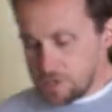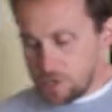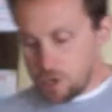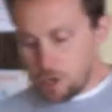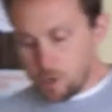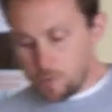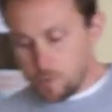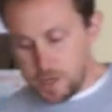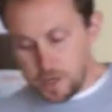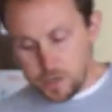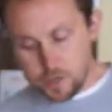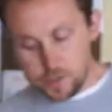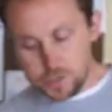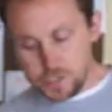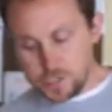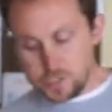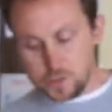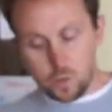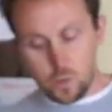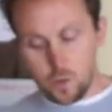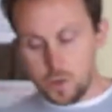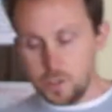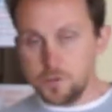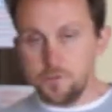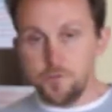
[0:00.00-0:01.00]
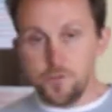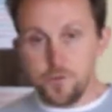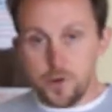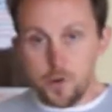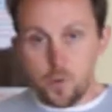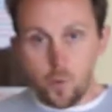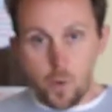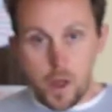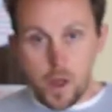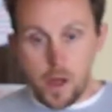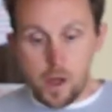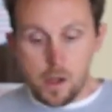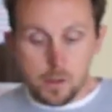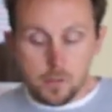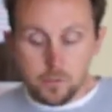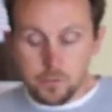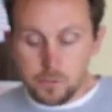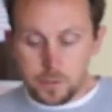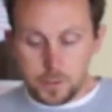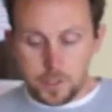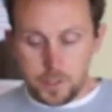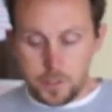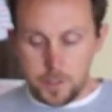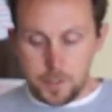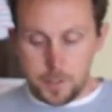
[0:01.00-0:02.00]
carabiner just works very
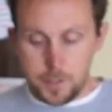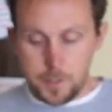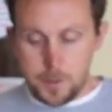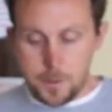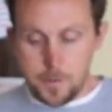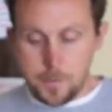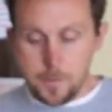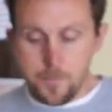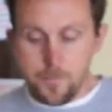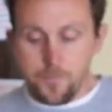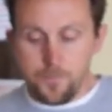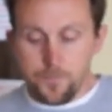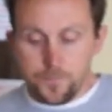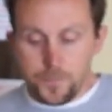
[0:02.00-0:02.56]
well.